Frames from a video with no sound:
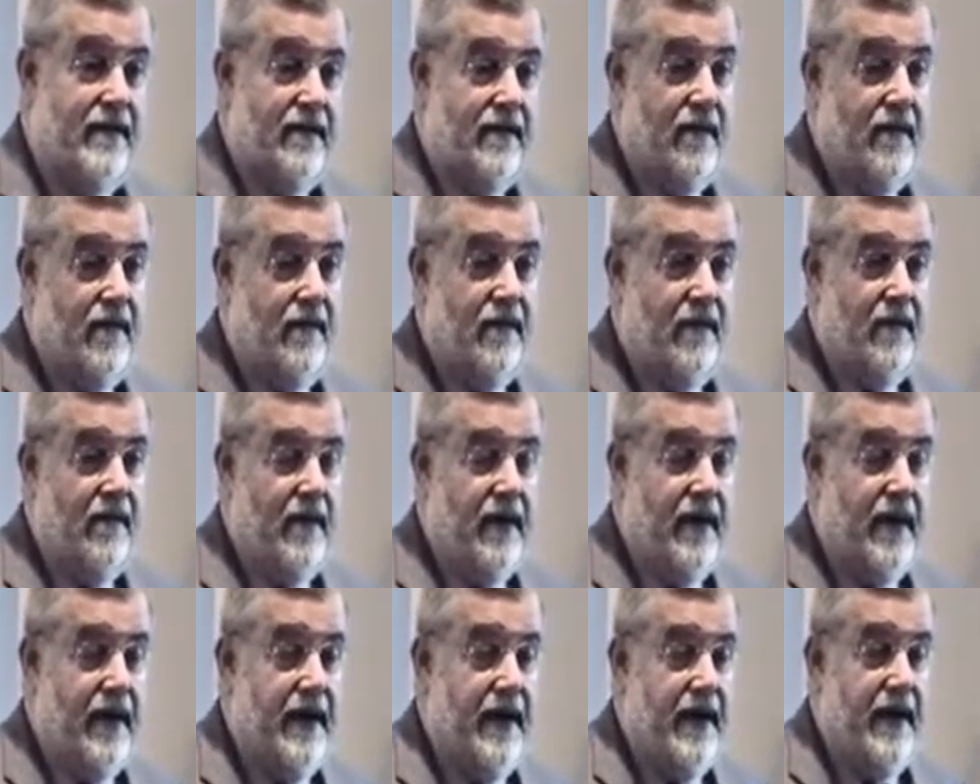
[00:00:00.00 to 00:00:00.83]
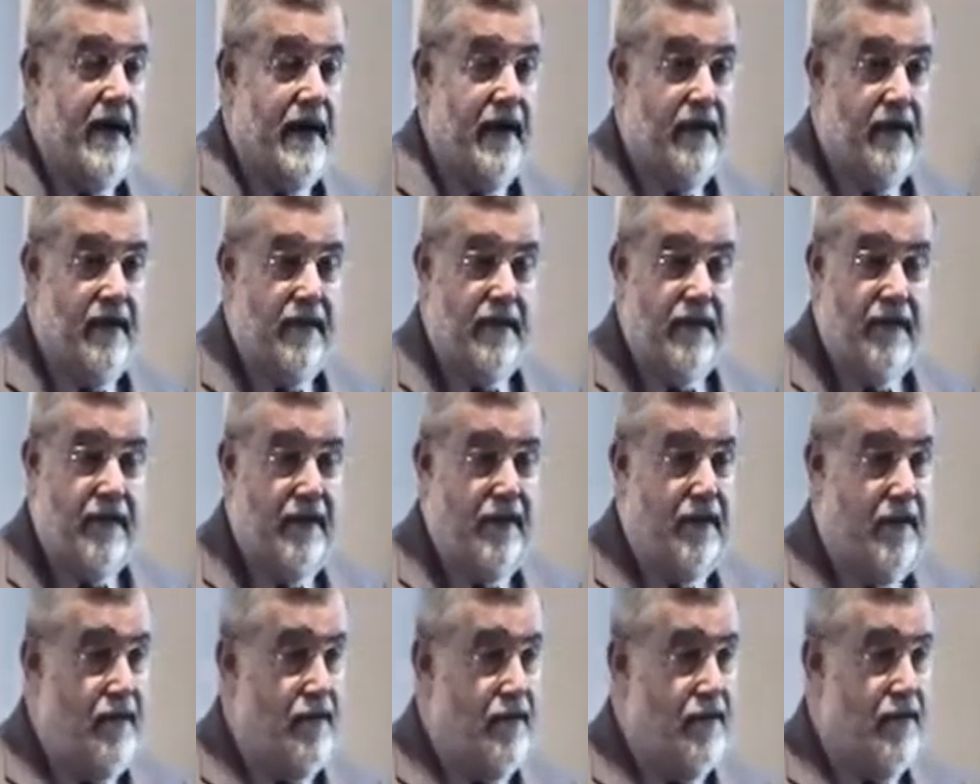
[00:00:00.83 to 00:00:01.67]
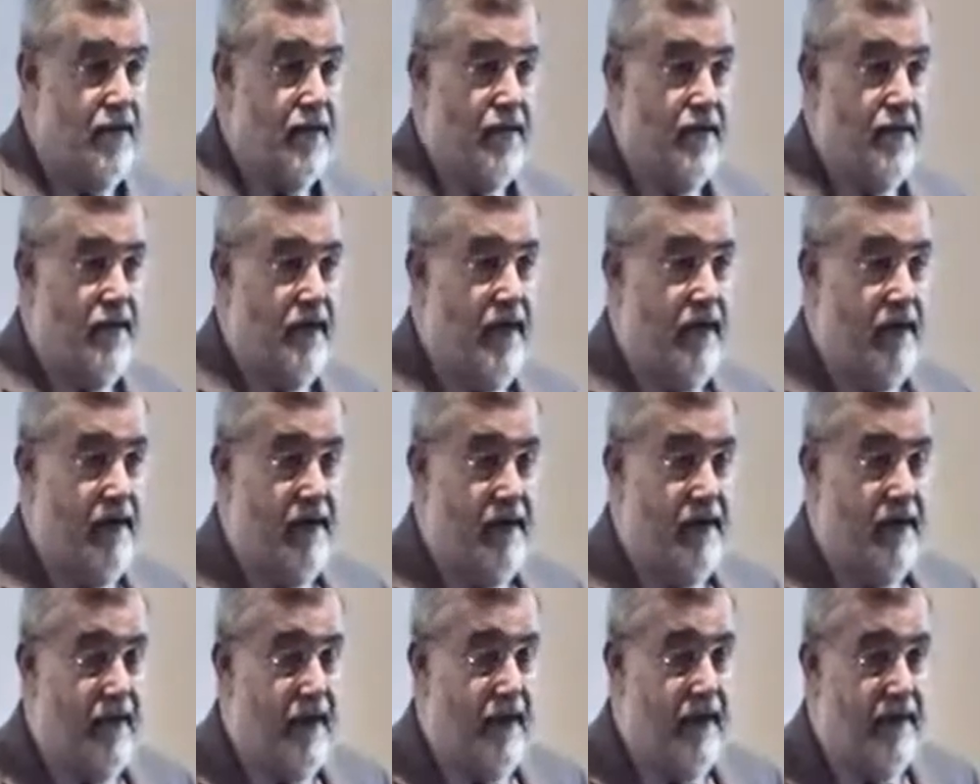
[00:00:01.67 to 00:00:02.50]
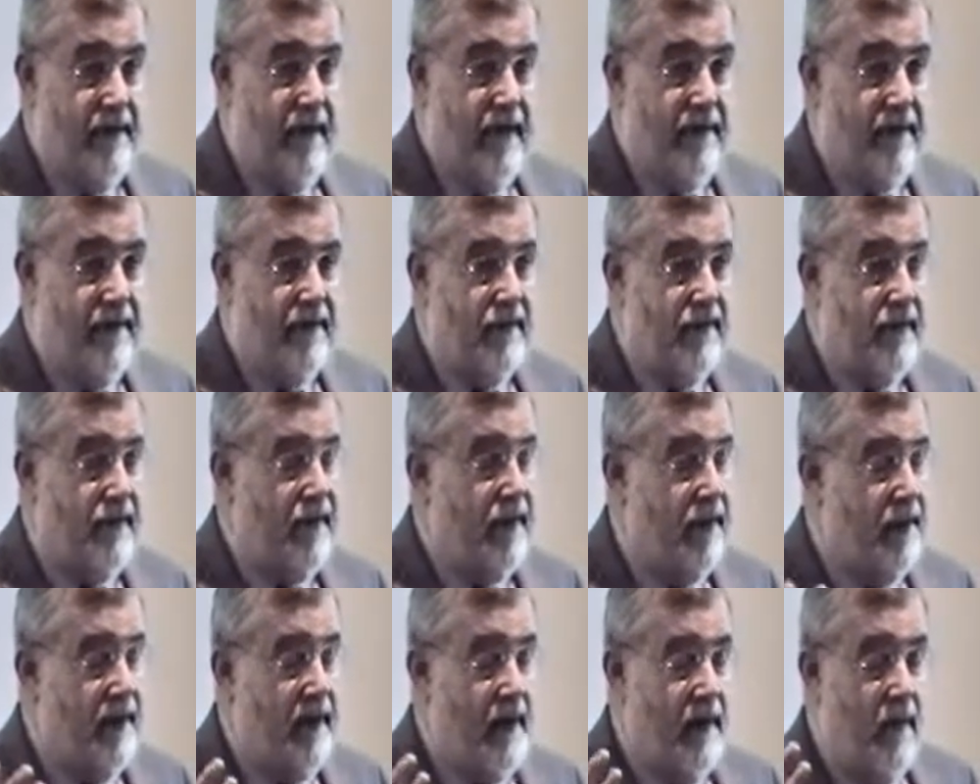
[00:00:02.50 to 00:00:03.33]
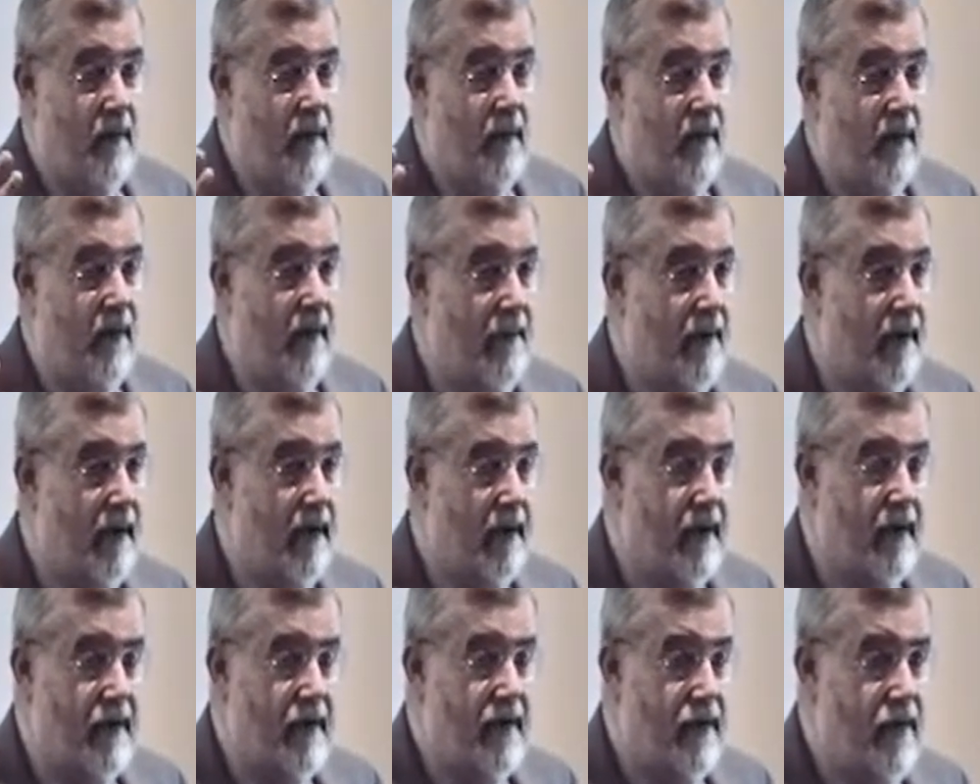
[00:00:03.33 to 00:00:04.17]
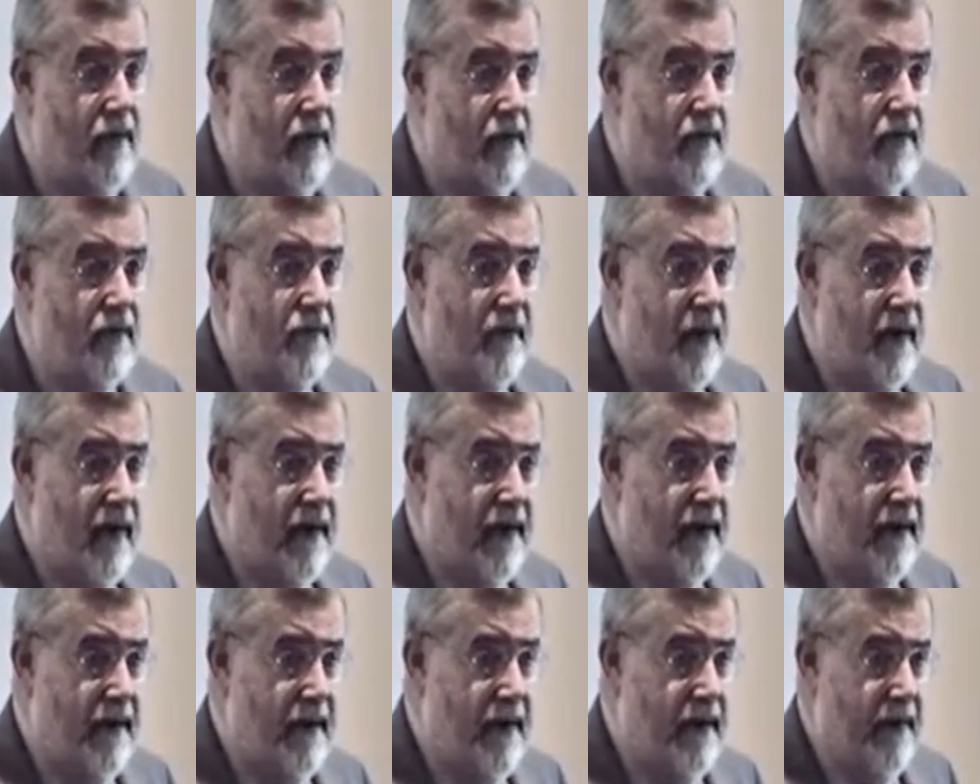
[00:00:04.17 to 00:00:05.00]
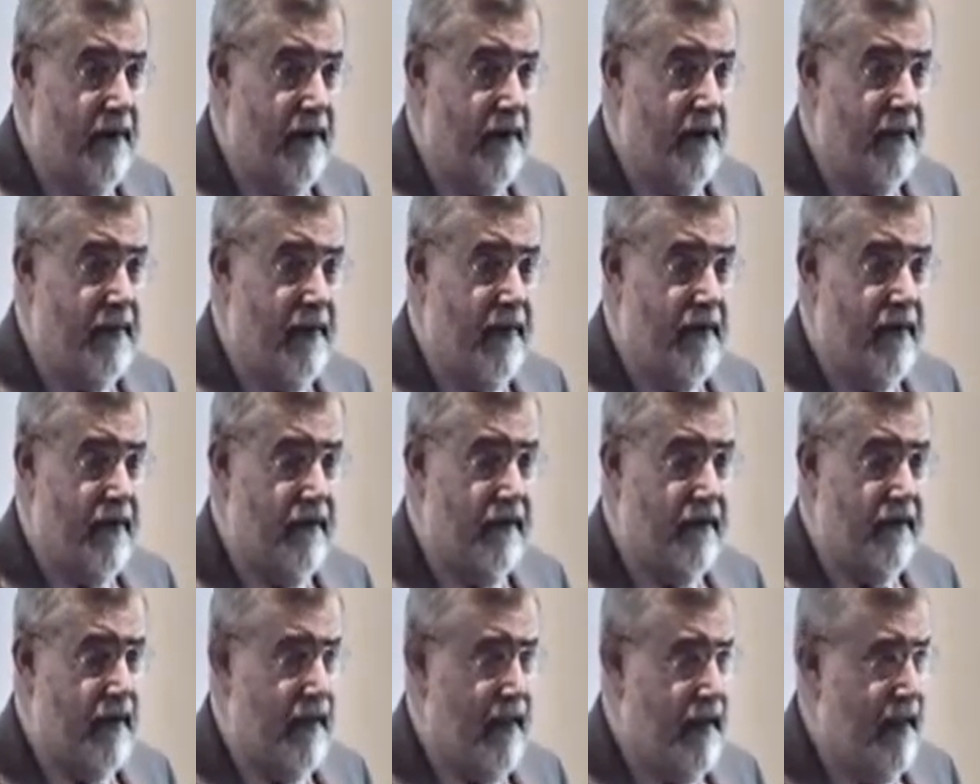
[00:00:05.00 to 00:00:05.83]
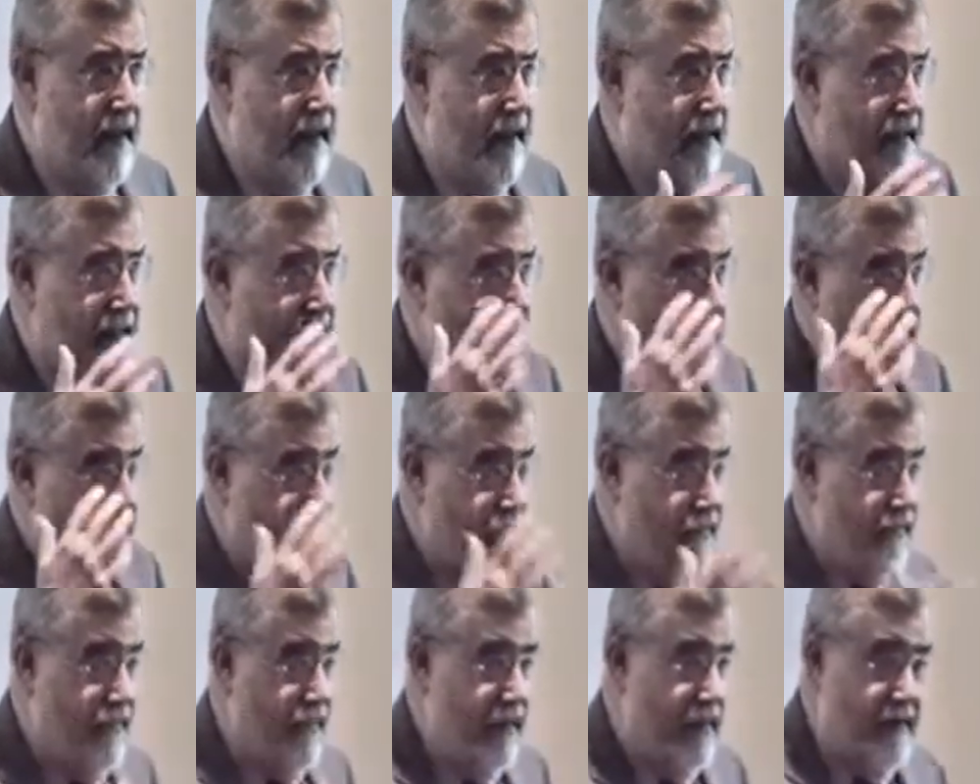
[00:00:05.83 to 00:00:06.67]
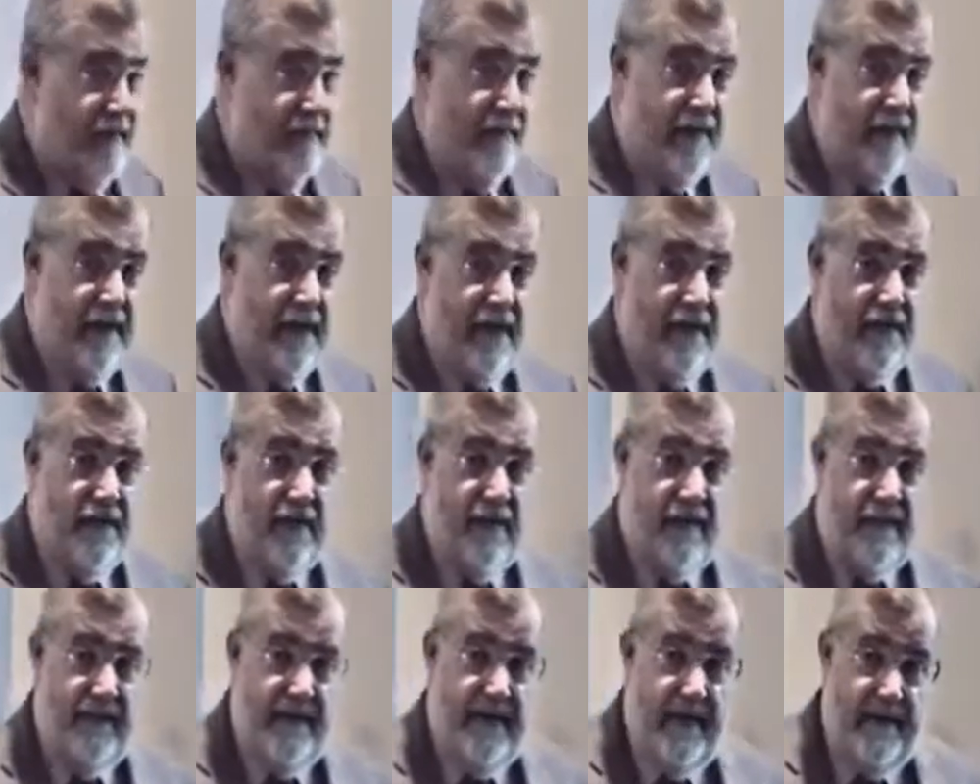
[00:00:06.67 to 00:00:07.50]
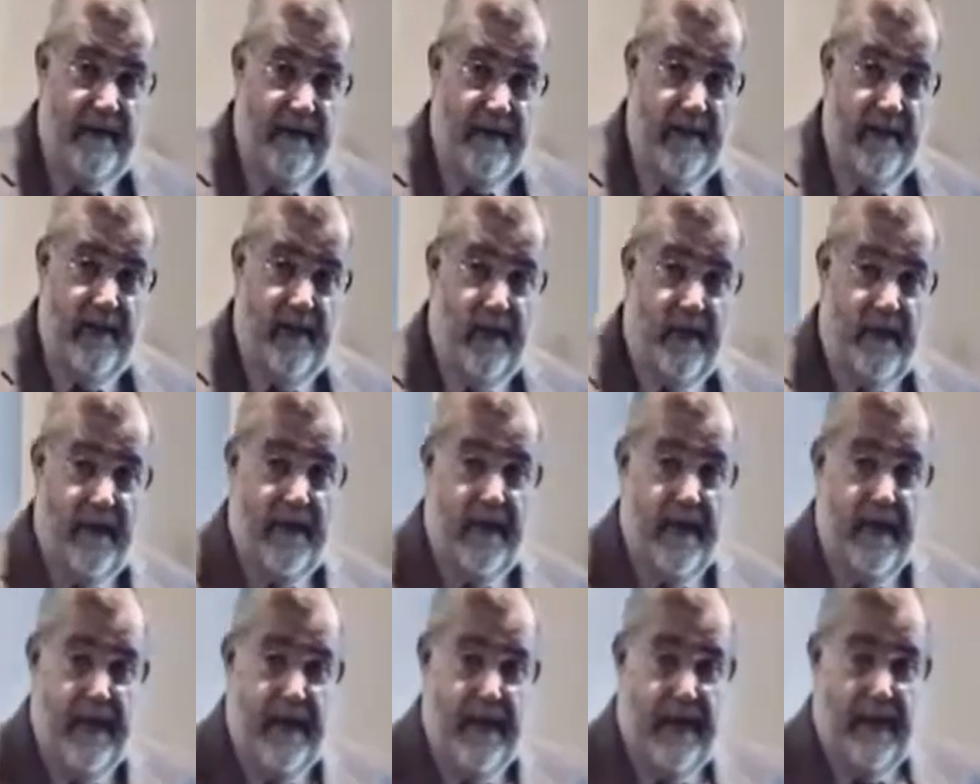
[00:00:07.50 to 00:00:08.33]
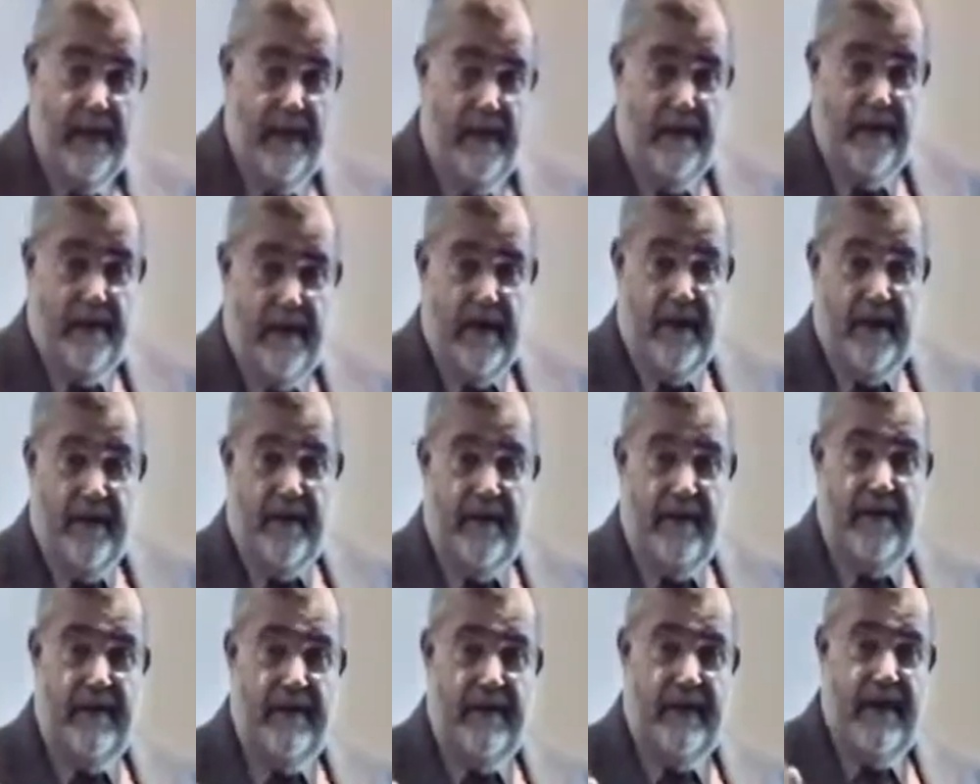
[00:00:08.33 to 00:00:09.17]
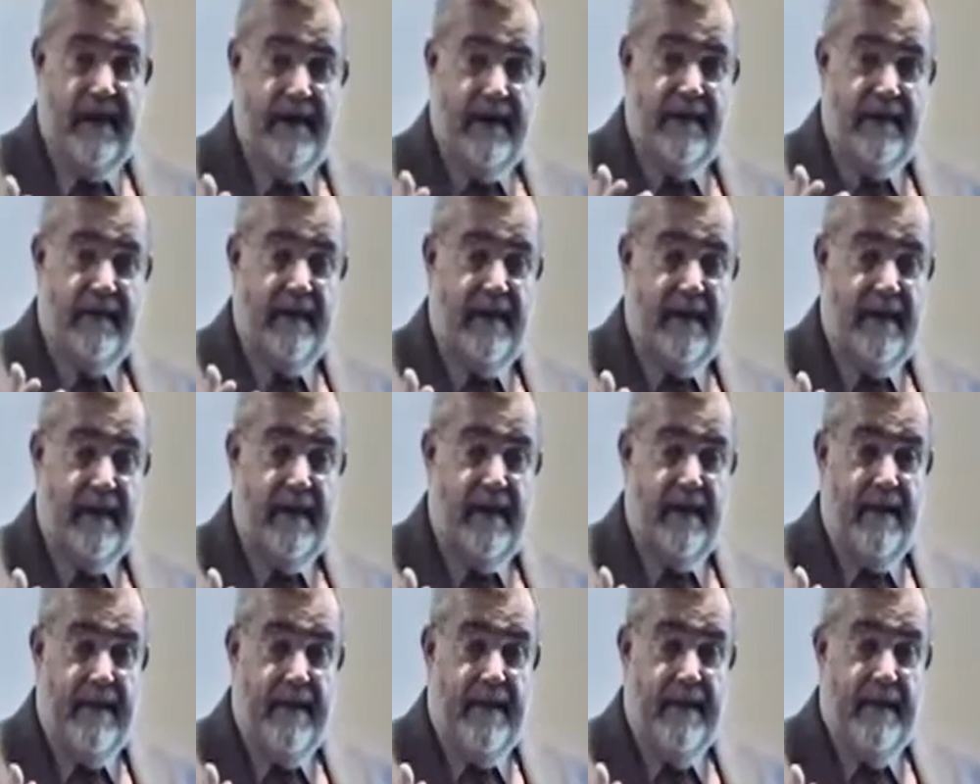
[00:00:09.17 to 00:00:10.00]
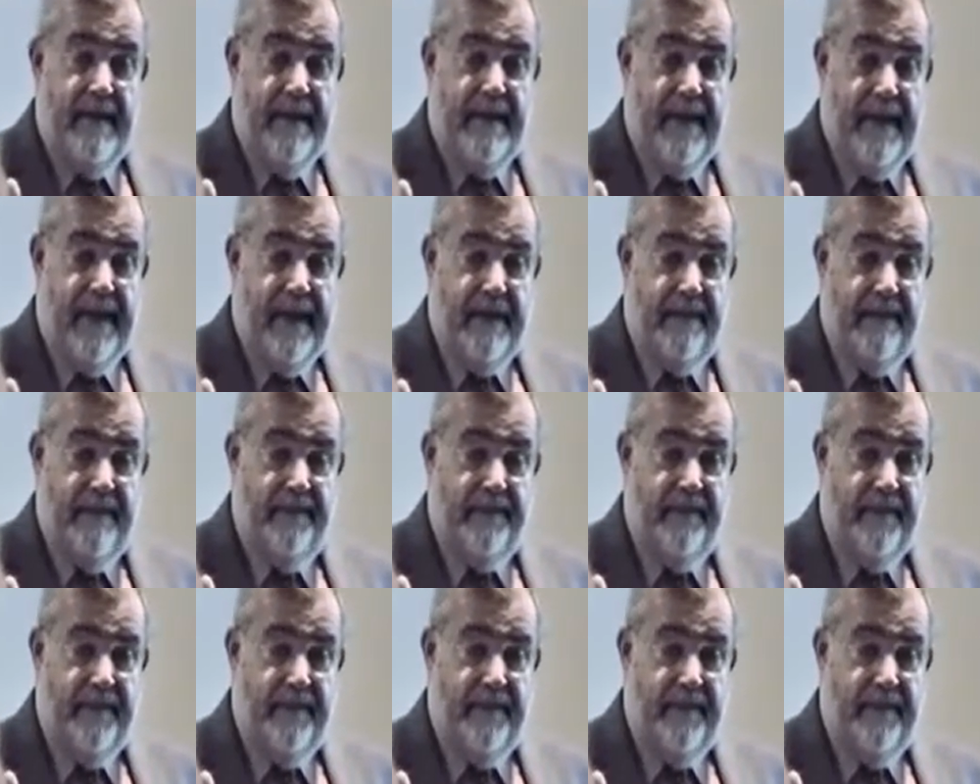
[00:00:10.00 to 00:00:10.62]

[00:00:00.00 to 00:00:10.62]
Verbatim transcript: So, okay, and there's a huge issue now with truck drivers. There's going to be a, a, a huge market coming up because the National Transportation Safety Board in this country is now saying that